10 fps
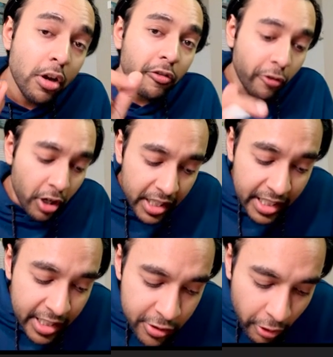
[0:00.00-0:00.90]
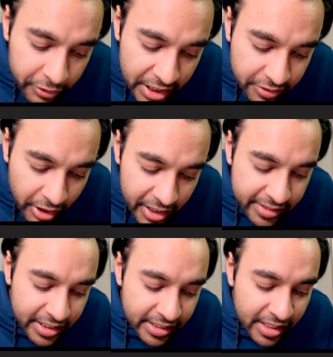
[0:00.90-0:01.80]
for each of these
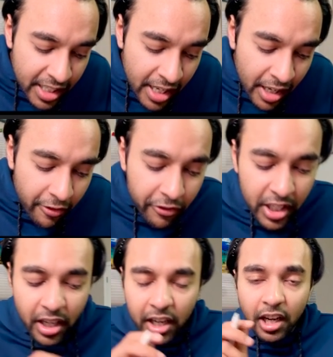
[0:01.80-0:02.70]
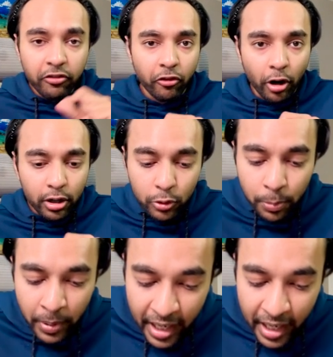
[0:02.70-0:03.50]
vertices, we run a for loop